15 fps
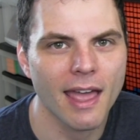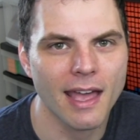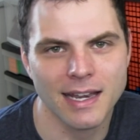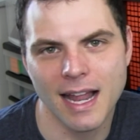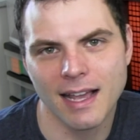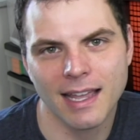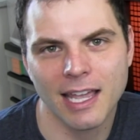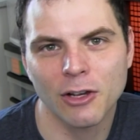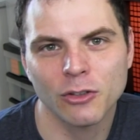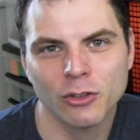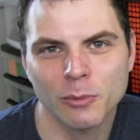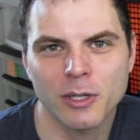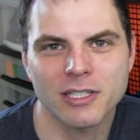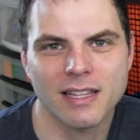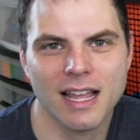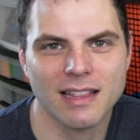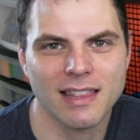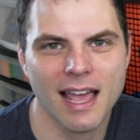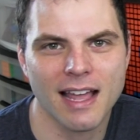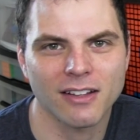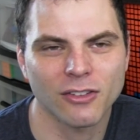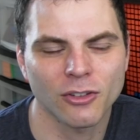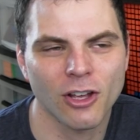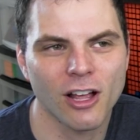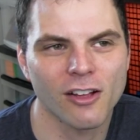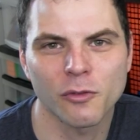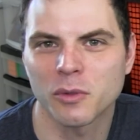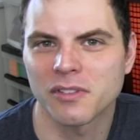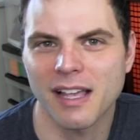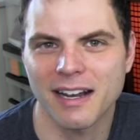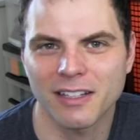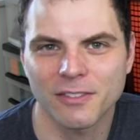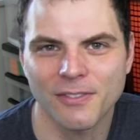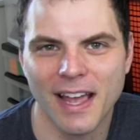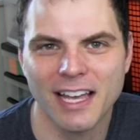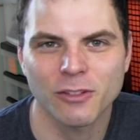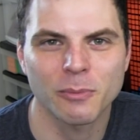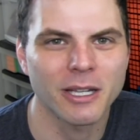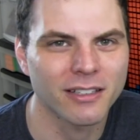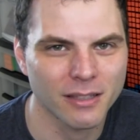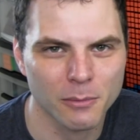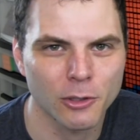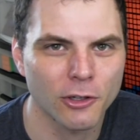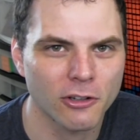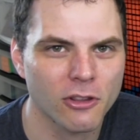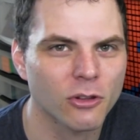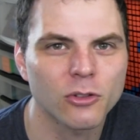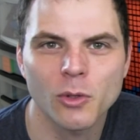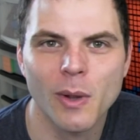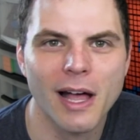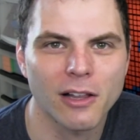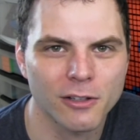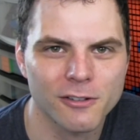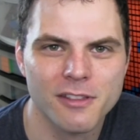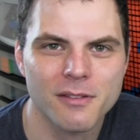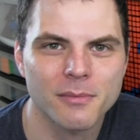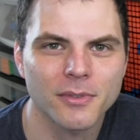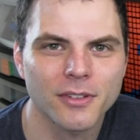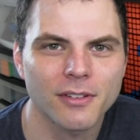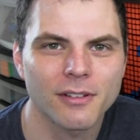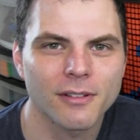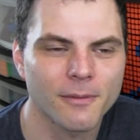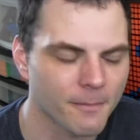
and not care so much that that solve was not as fast because I'm learning those new algorithms.